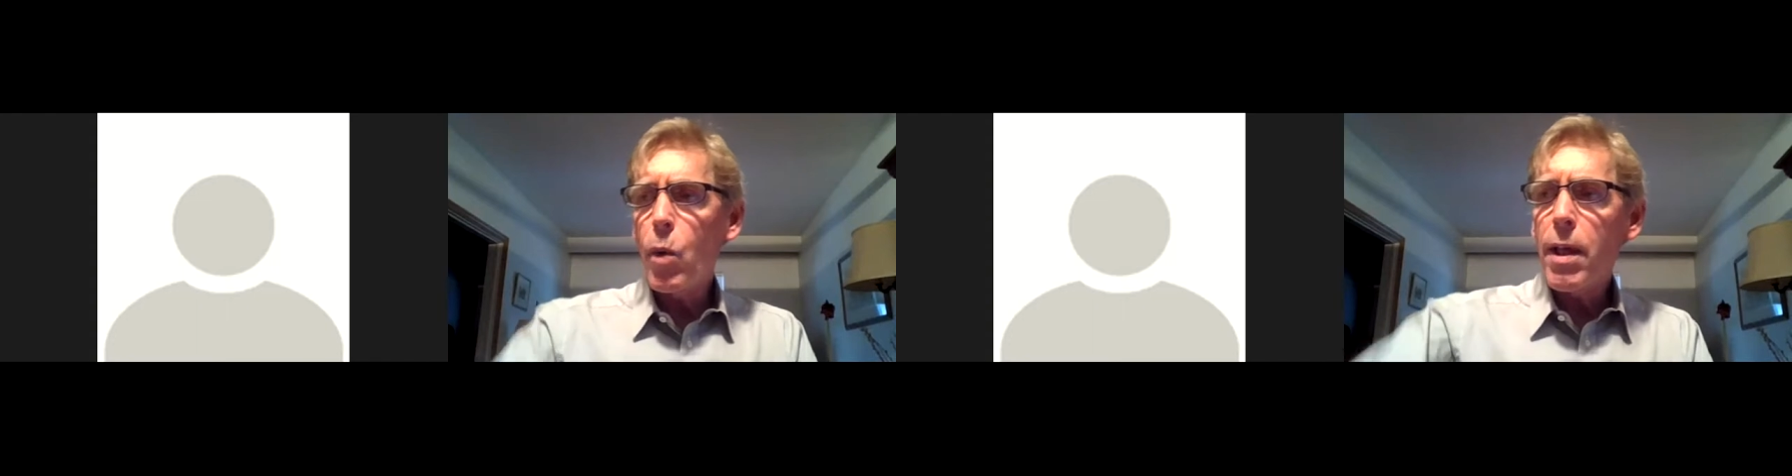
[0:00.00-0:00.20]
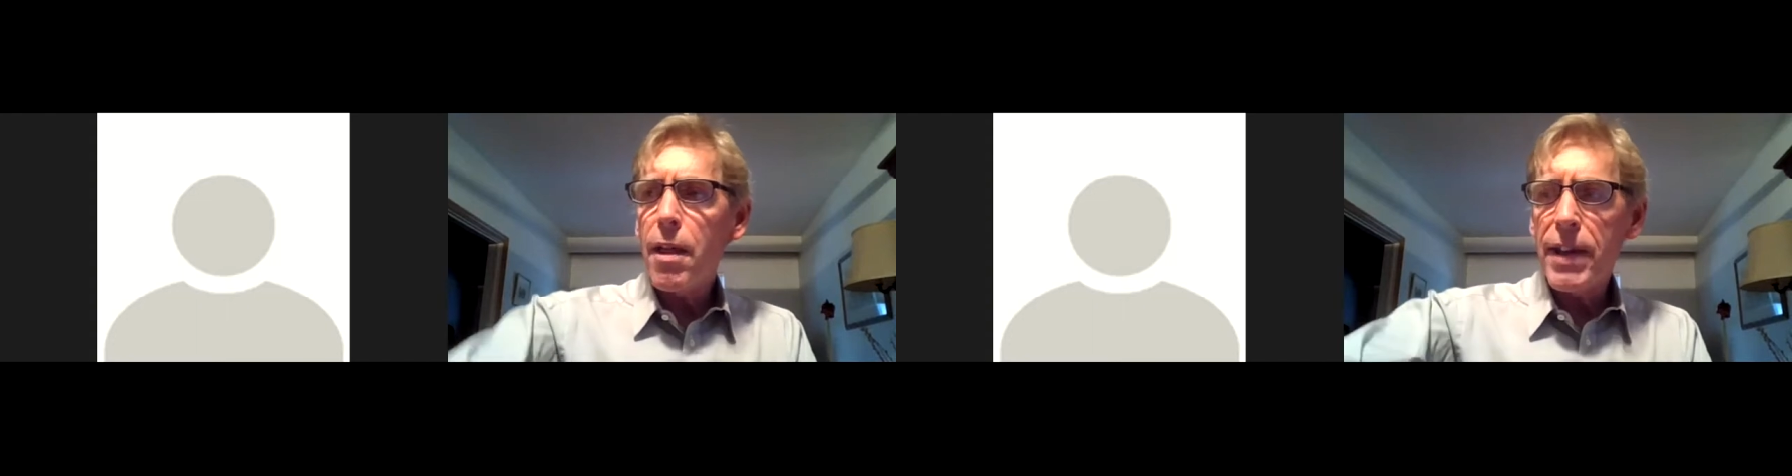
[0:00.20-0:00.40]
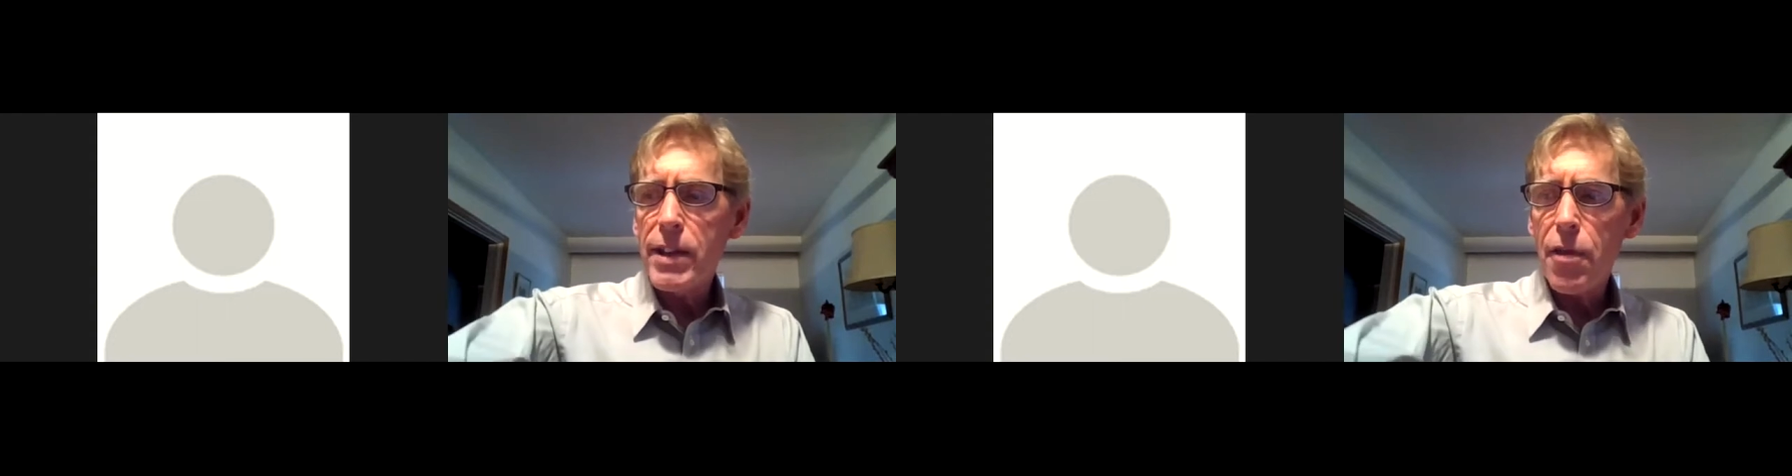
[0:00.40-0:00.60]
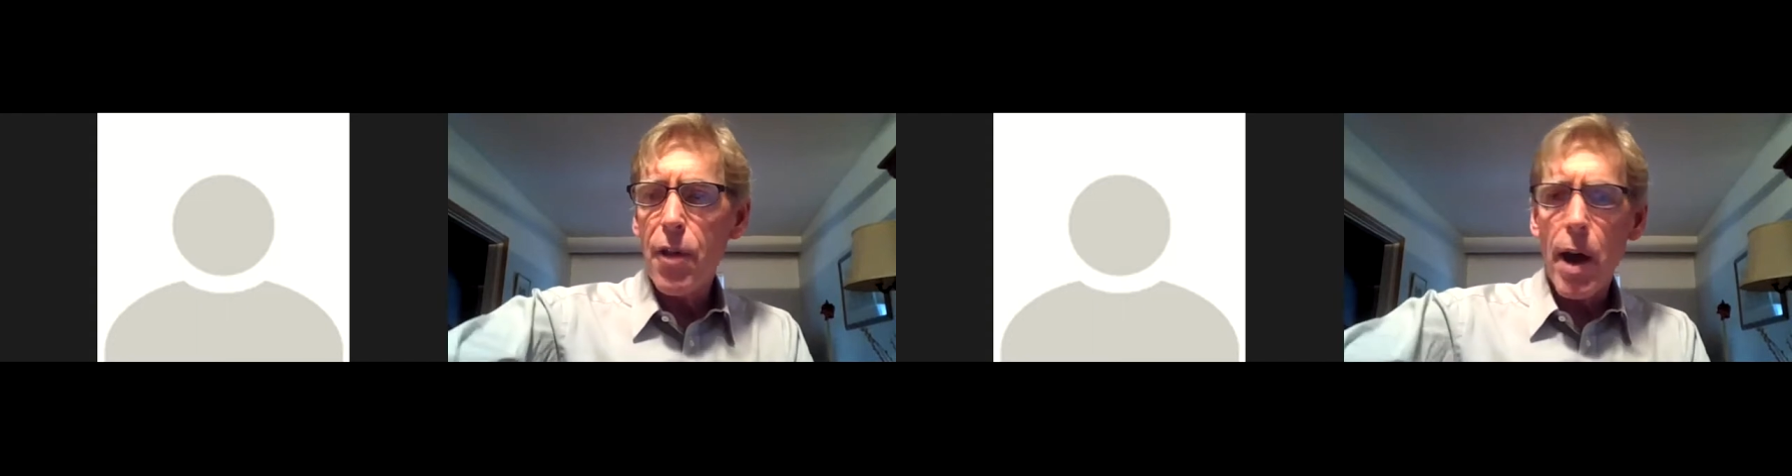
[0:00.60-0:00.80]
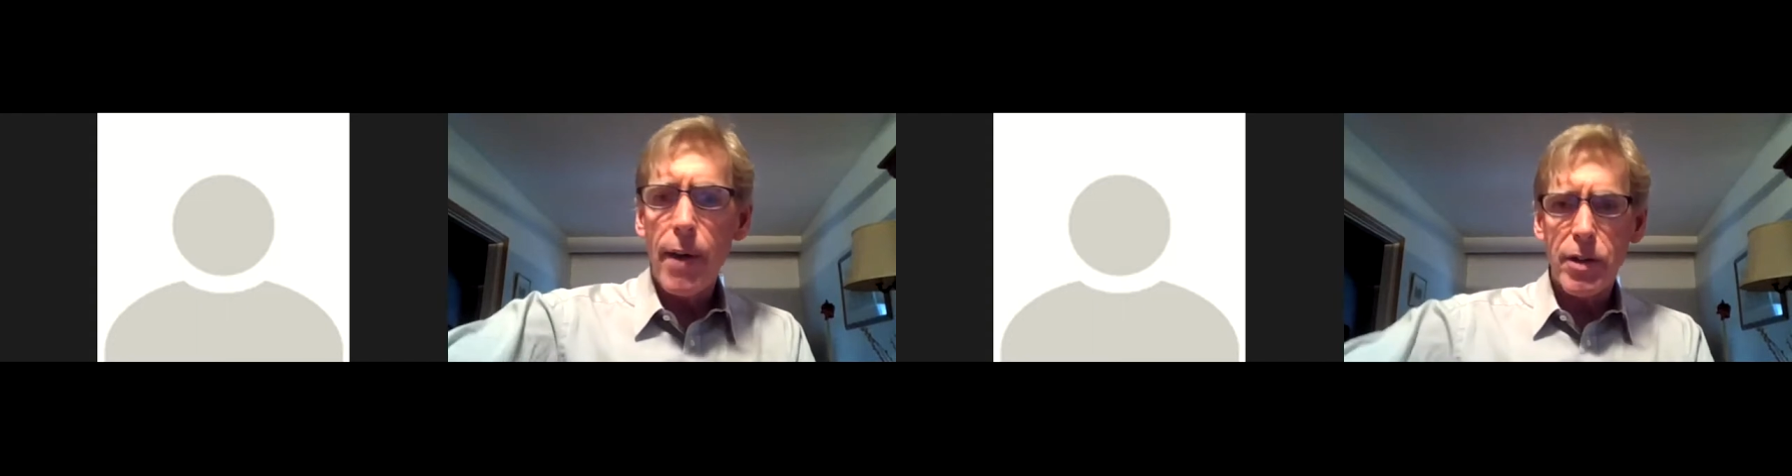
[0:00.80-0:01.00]
of the things I
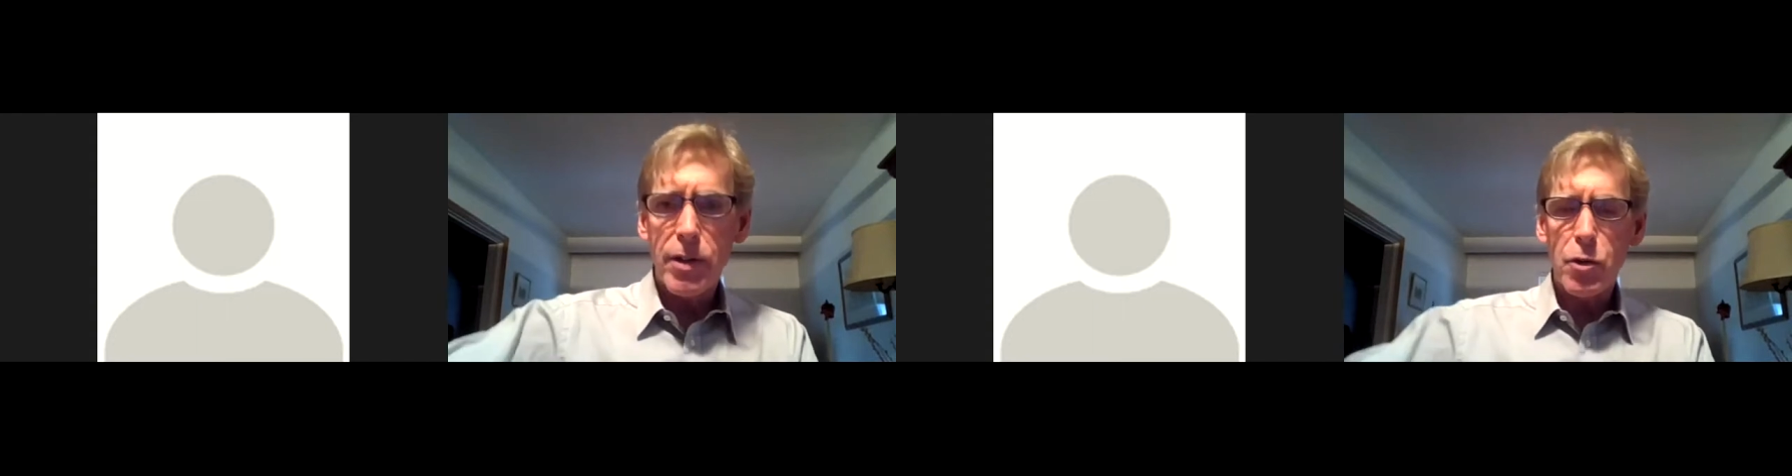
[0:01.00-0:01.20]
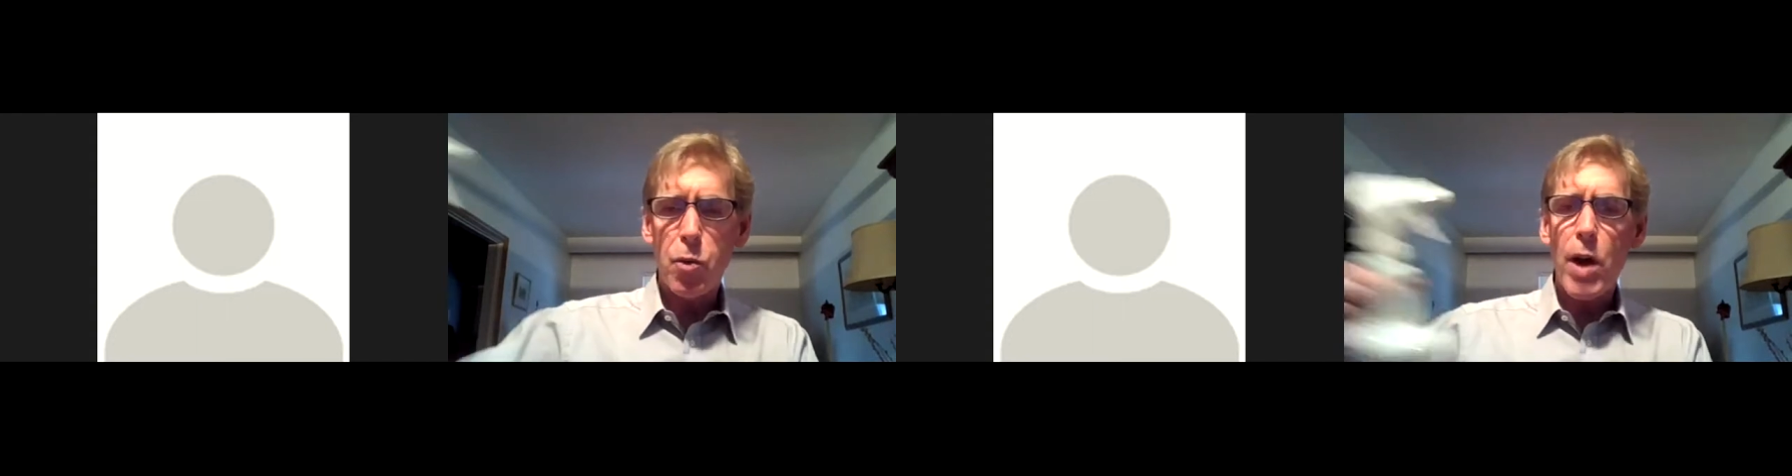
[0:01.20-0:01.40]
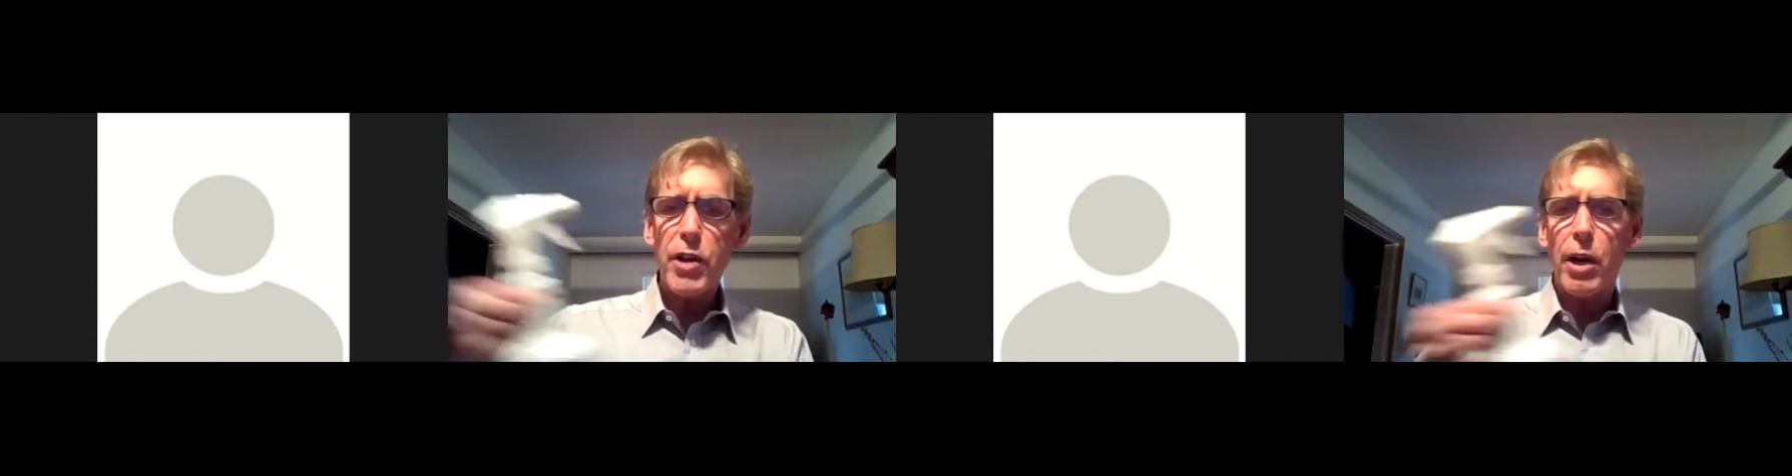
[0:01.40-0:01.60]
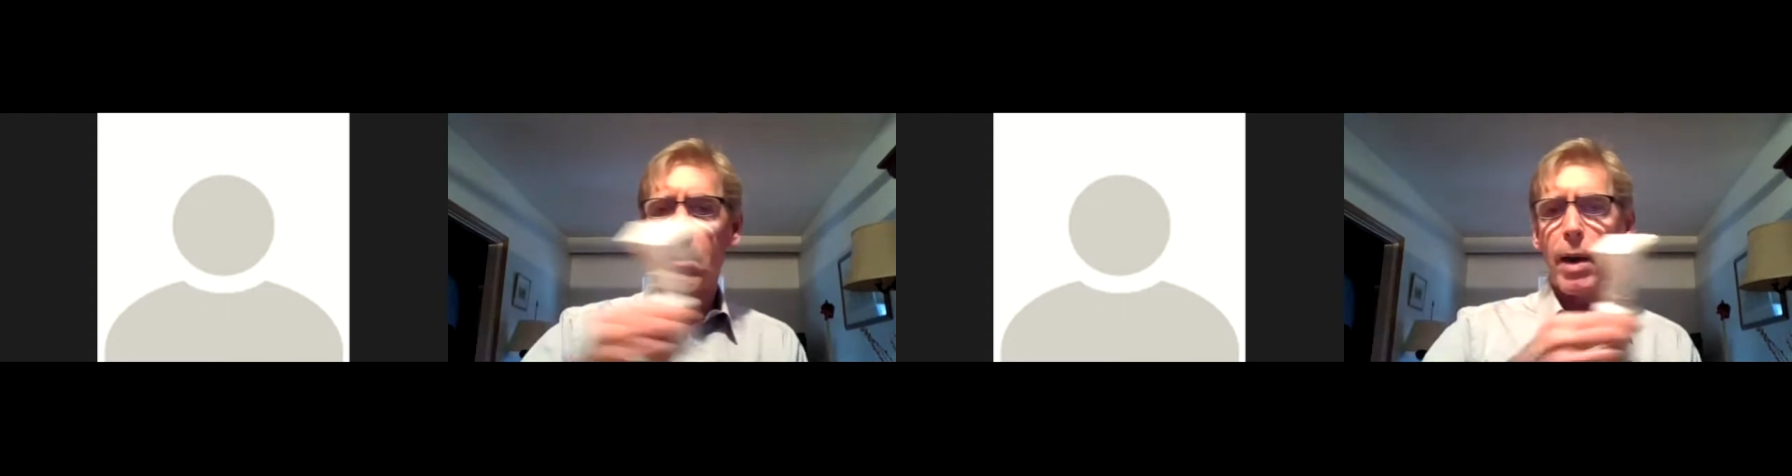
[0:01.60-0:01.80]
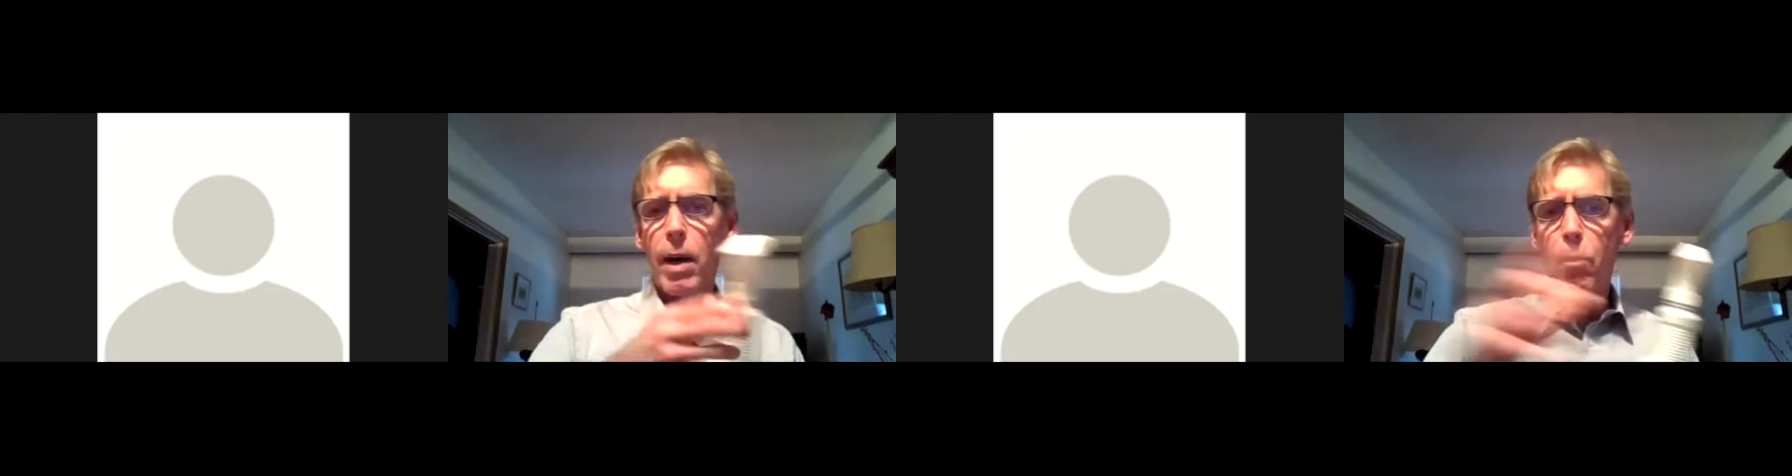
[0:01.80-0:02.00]
thought about as I was watching
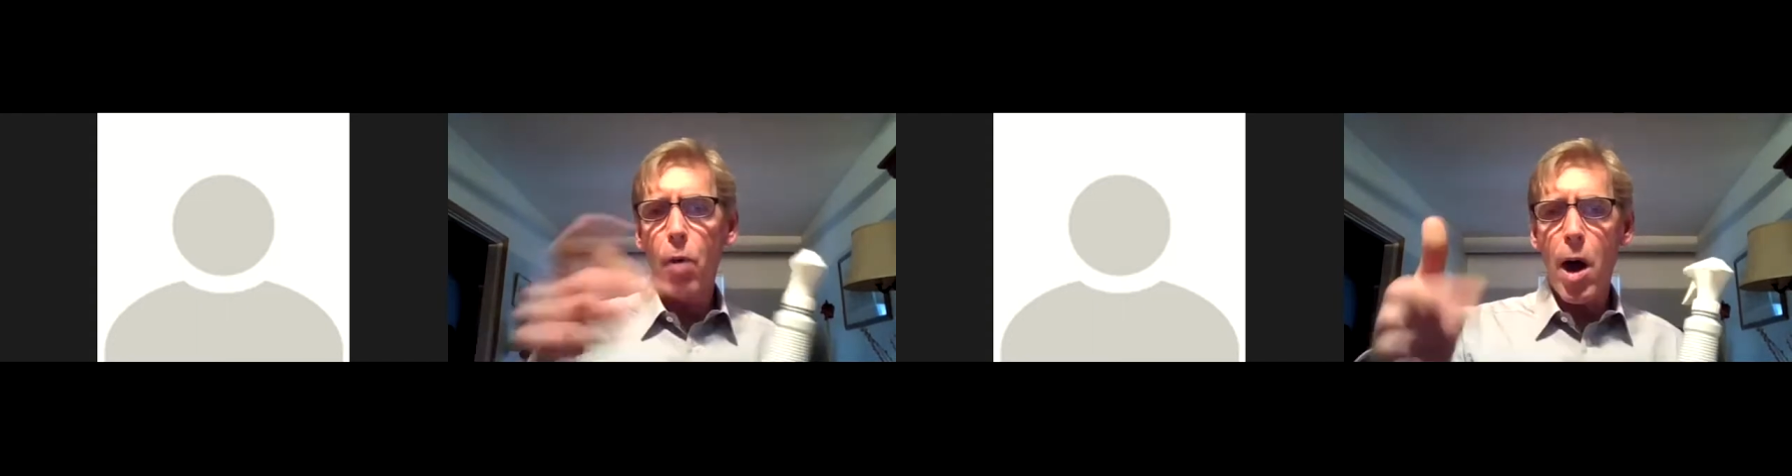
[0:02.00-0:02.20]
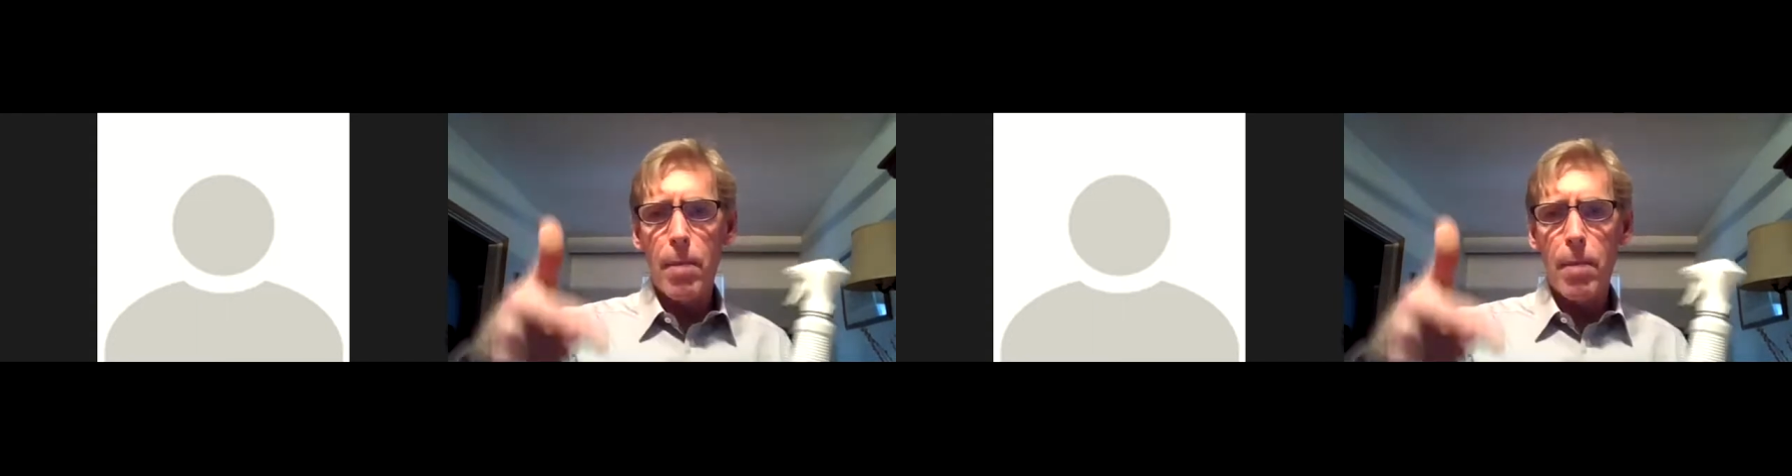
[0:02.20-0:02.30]
Rob,